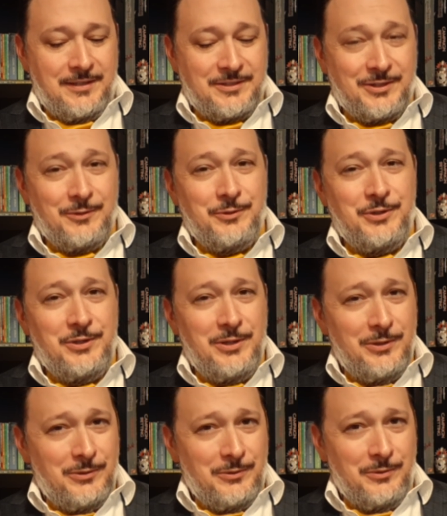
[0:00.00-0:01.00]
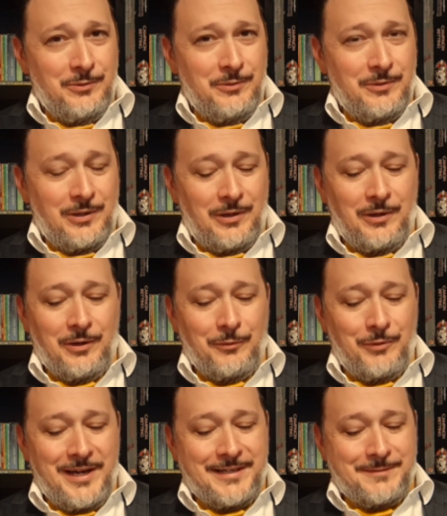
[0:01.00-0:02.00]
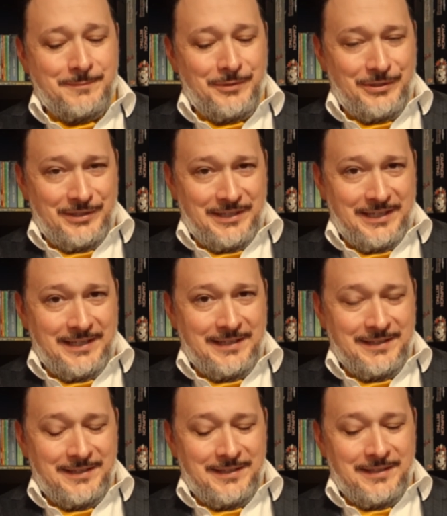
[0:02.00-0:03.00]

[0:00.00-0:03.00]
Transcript: So you are Rex Mundi,